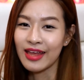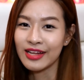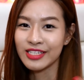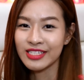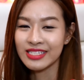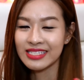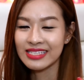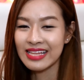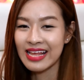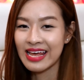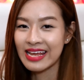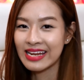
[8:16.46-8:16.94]
And
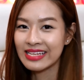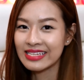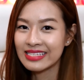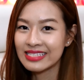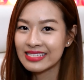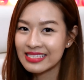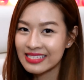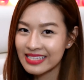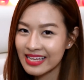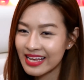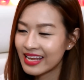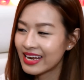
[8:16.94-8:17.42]
just let it
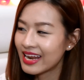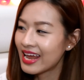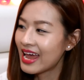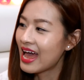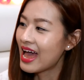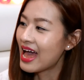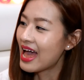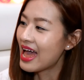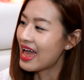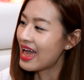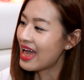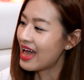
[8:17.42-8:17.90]
sit
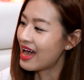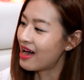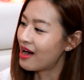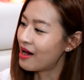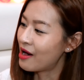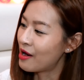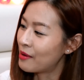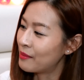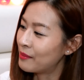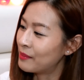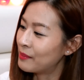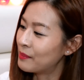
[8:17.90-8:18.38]

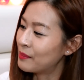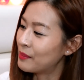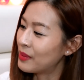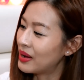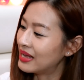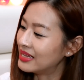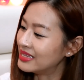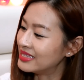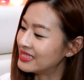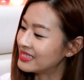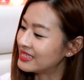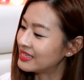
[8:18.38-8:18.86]

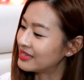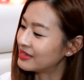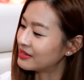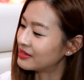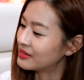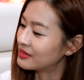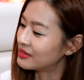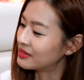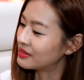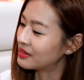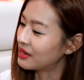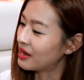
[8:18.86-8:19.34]

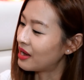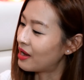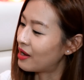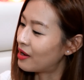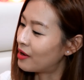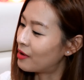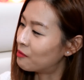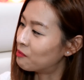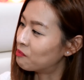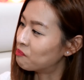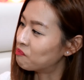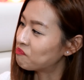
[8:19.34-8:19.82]
until
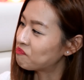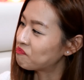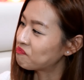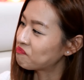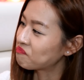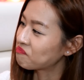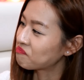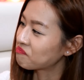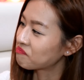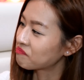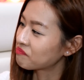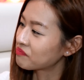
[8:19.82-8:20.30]

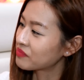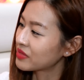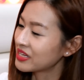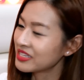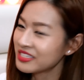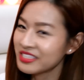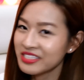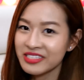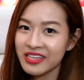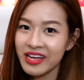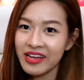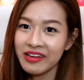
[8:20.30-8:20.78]

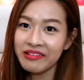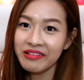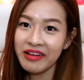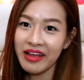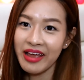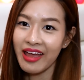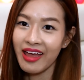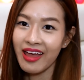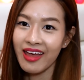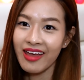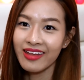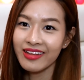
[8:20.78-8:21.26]
it's done
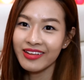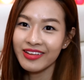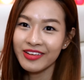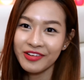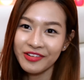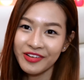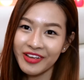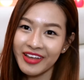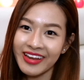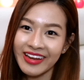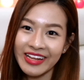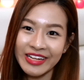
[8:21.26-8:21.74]
and
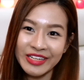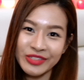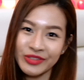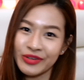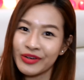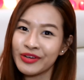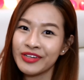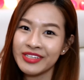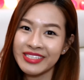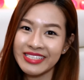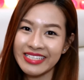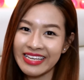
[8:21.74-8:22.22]
you can
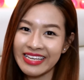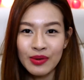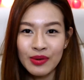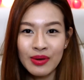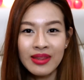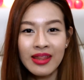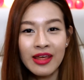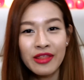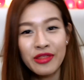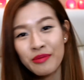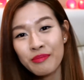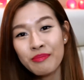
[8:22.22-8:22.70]
enjoy your So
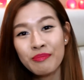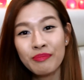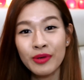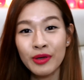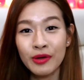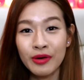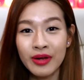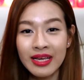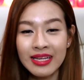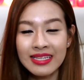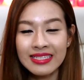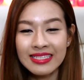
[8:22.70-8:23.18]
another
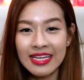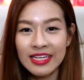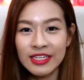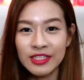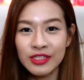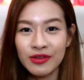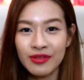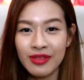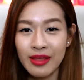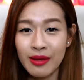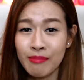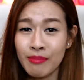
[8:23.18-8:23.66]
beauty
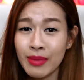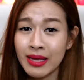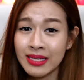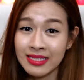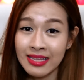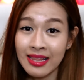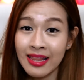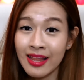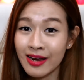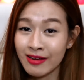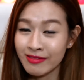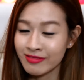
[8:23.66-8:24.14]
essential that makes
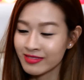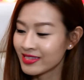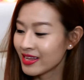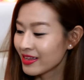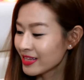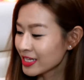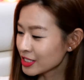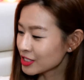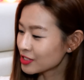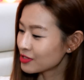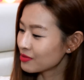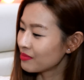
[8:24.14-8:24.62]
a lot of
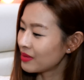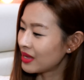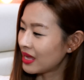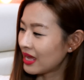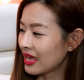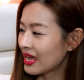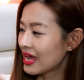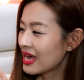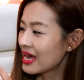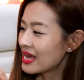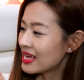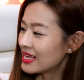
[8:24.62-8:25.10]
sense to
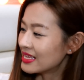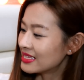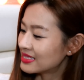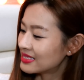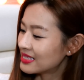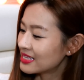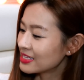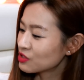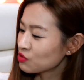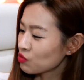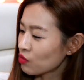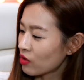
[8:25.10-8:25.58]
me is
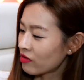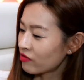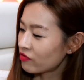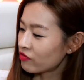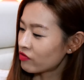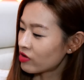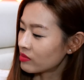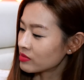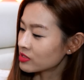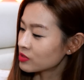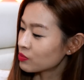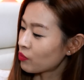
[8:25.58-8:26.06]
this one
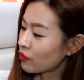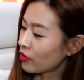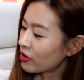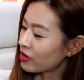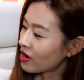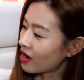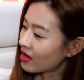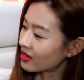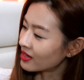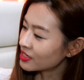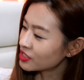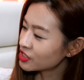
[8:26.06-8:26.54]
from
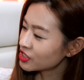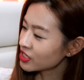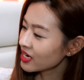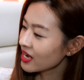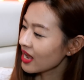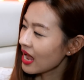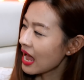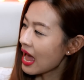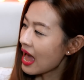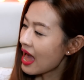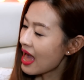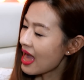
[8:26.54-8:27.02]

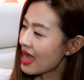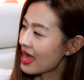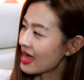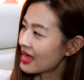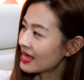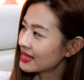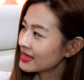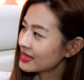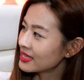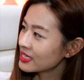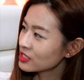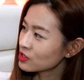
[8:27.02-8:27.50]
Sprayology.
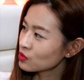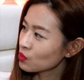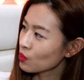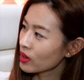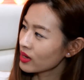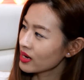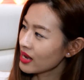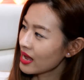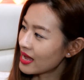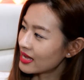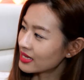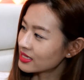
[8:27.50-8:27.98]
And this
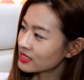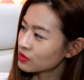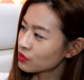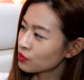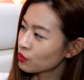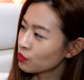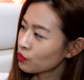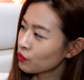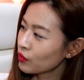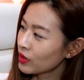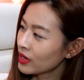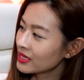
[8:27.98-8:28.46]
one has
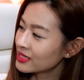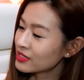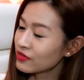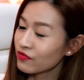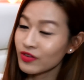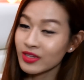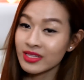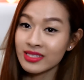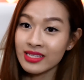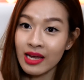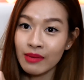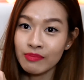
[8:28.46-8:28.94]
3
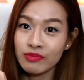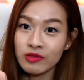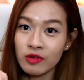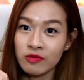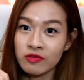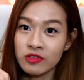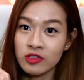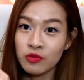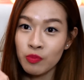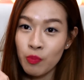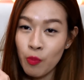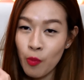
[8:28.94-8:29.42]
different types
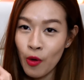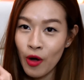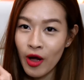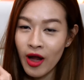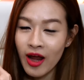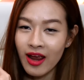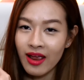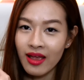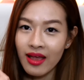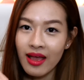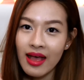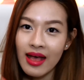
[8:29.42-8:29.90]
of
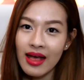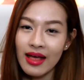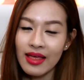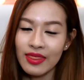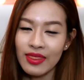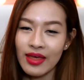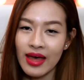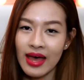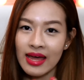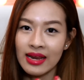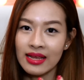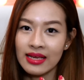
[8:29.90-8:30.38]
spray
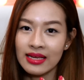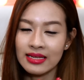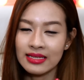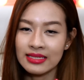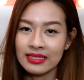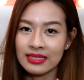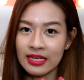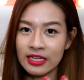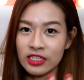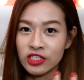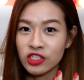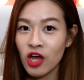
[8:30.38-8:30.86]
that is
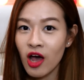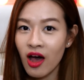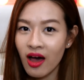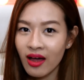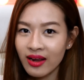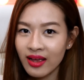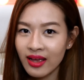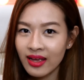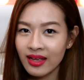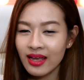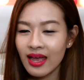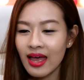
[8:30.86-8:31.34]
a
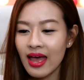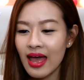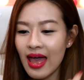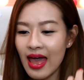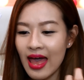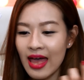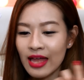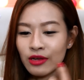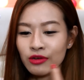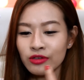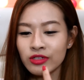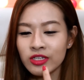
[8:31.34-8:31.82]
tonic,
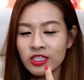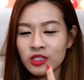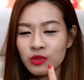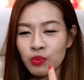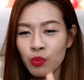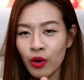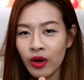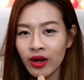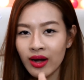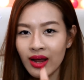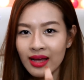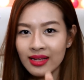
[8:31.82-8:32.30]
and you just
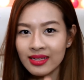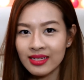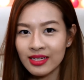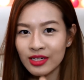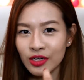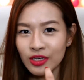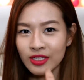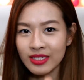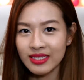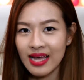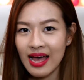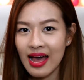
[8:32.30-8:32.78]
spray it under
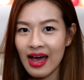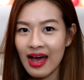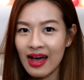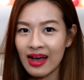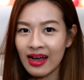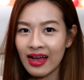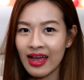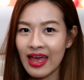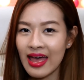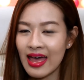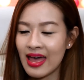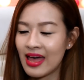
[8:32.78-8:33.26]
your
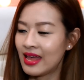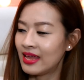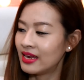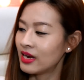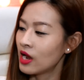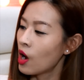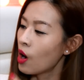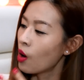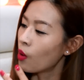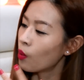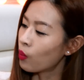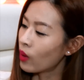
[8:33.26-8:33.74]
tongue, and
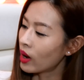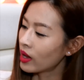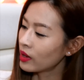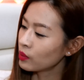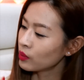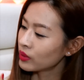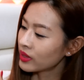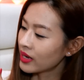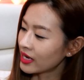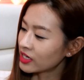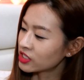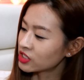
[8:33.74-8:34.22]
one
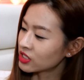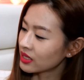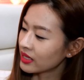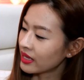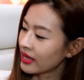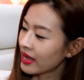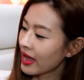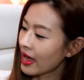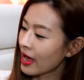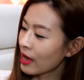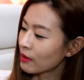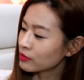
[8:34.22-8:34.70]
would
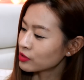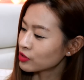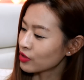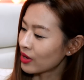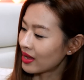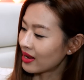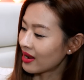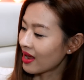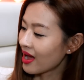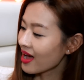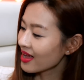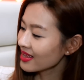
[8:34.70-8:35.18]
actually help to
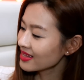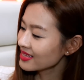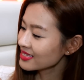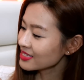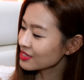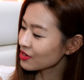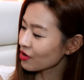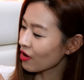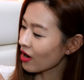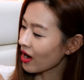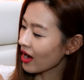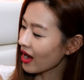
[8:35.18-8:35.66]

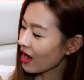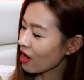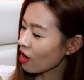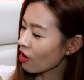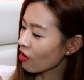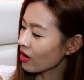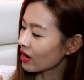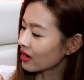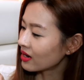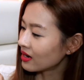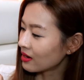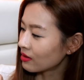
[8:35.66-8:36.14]
enhance your
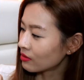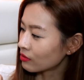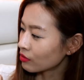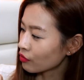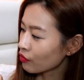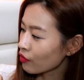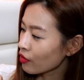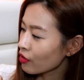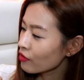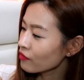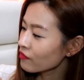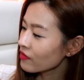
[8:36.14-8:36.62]
hair and nail
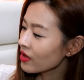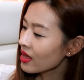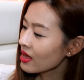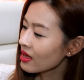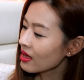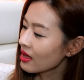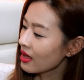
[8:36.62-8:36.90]
growth,